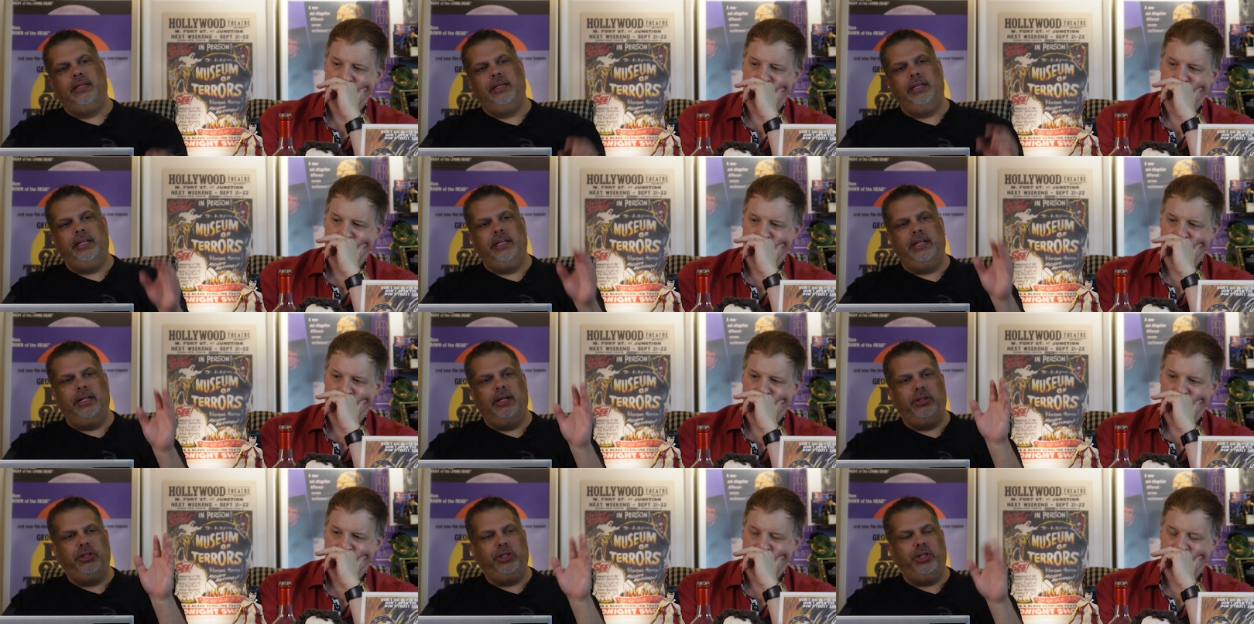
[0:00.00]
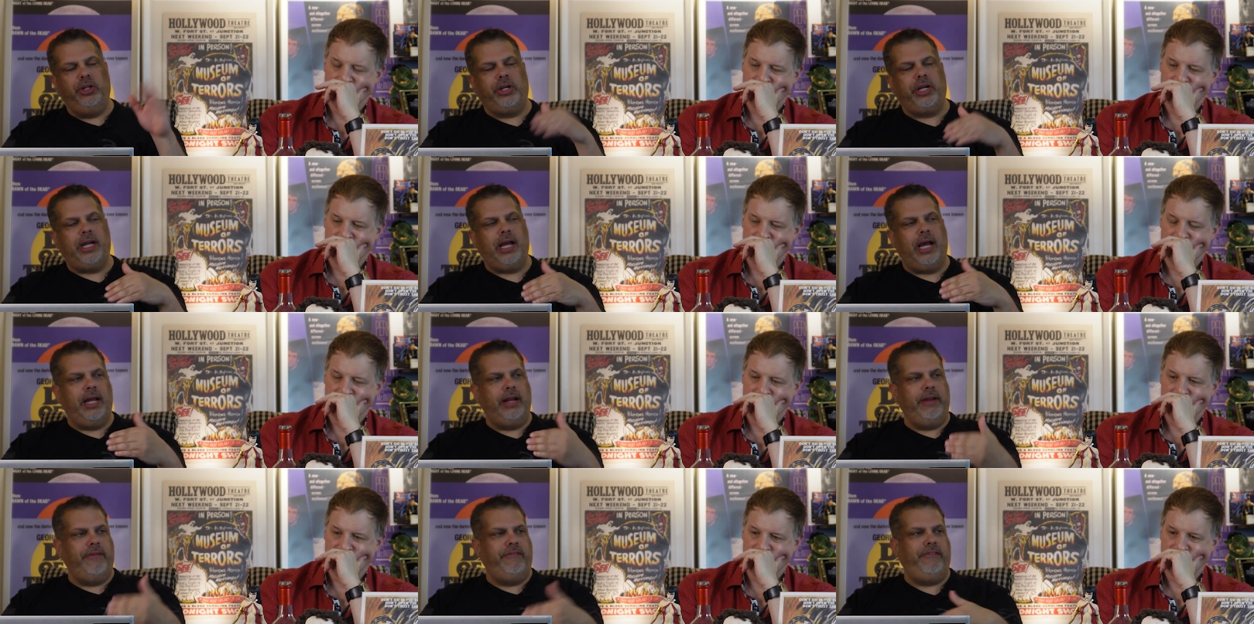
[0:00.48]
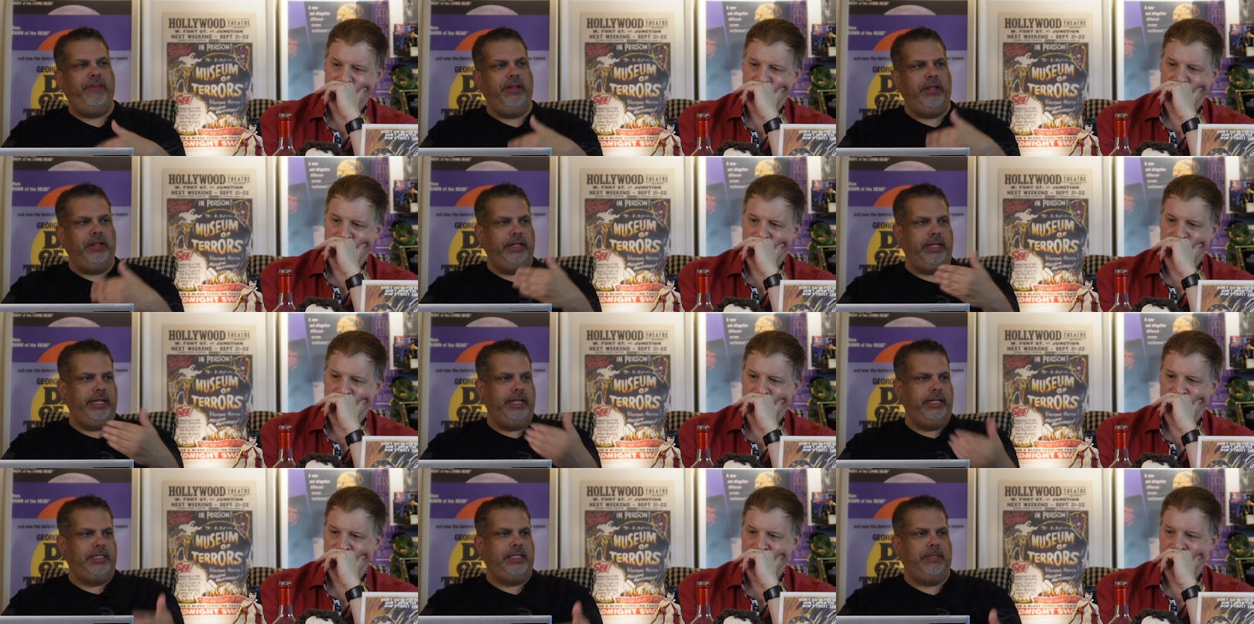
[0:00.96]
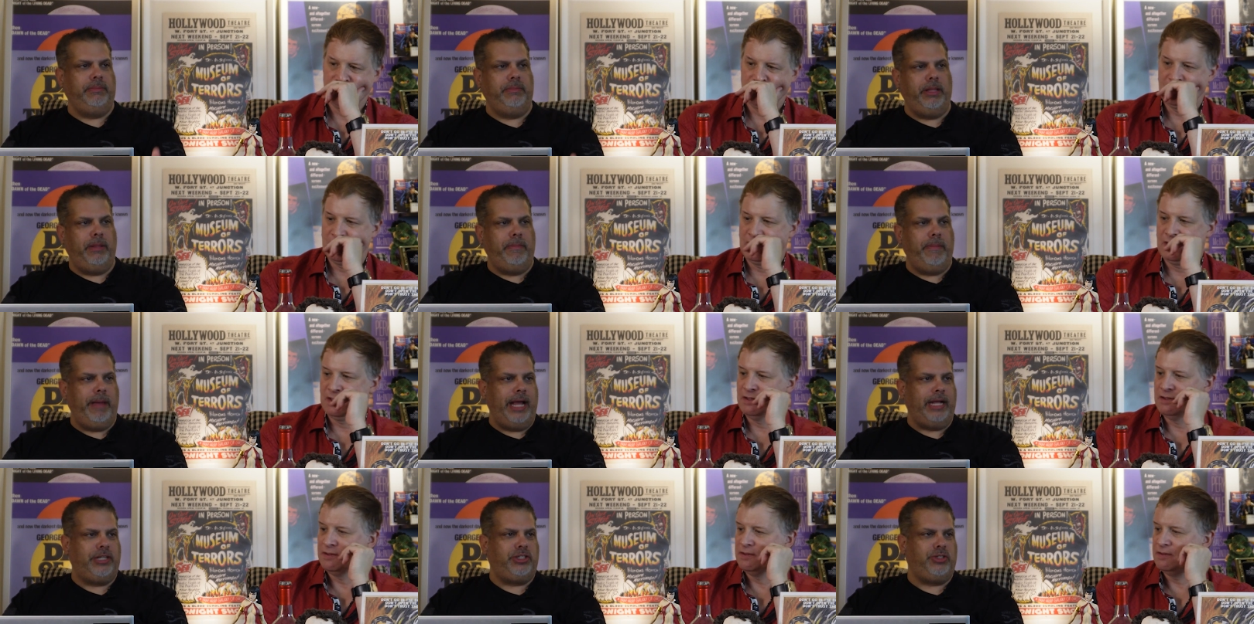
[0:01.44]
Speaker 1: you know, and you're kind of filling in some of
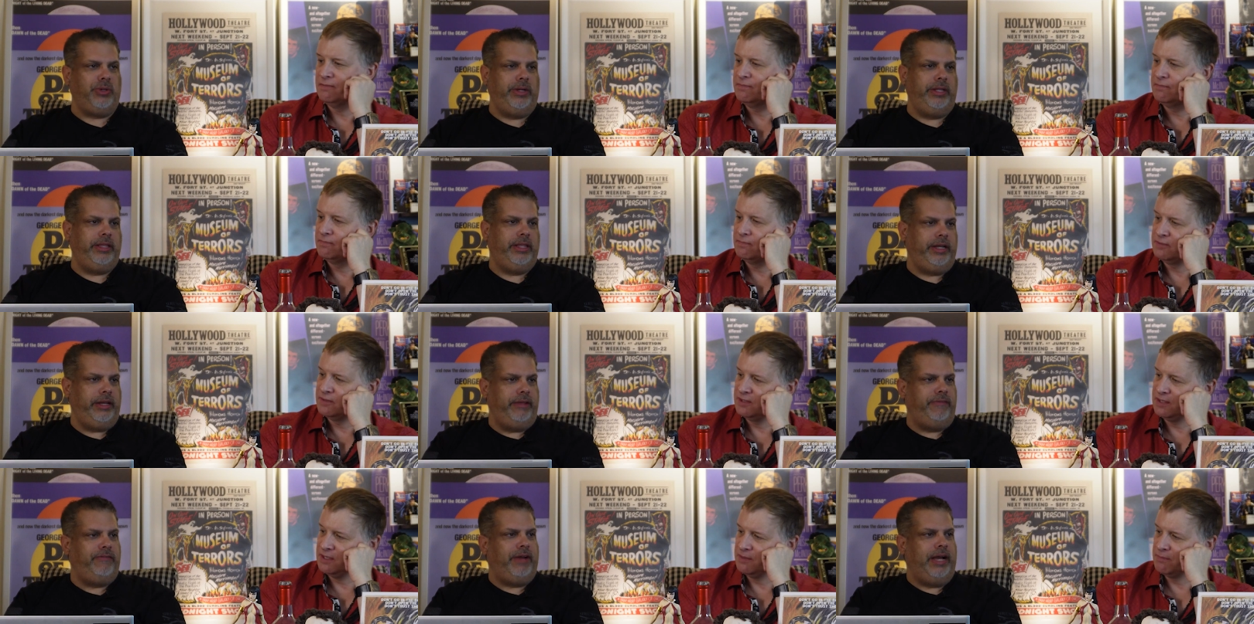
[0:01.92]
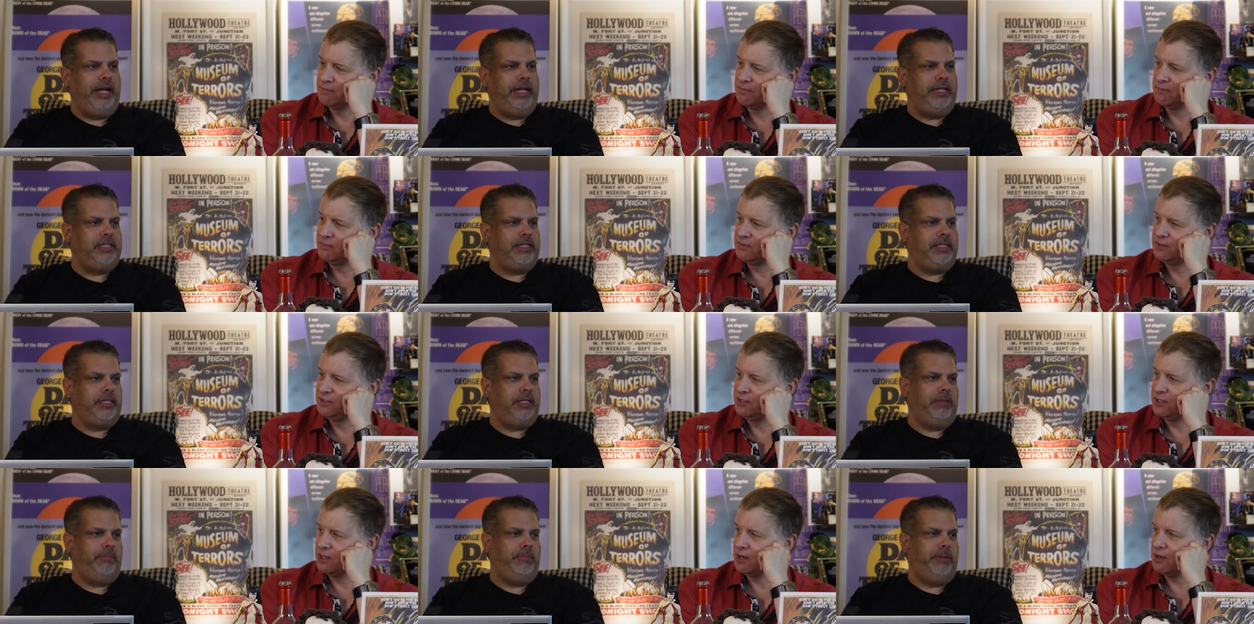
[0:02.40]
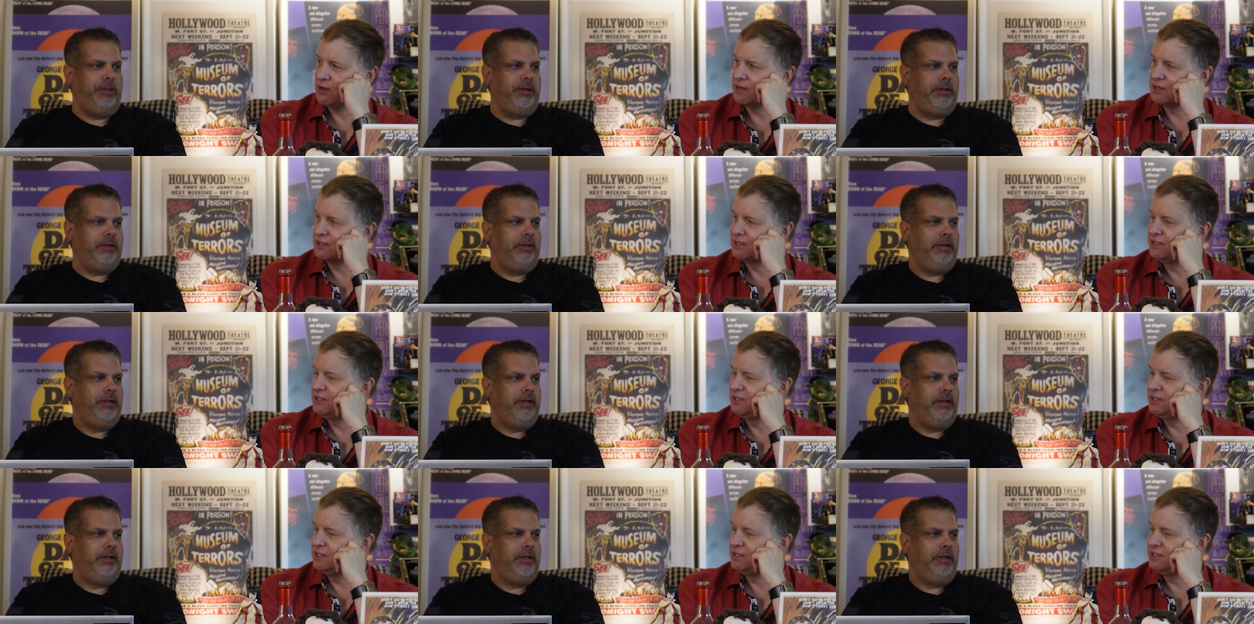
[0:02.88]
the backstory. Then he some finds dark, book,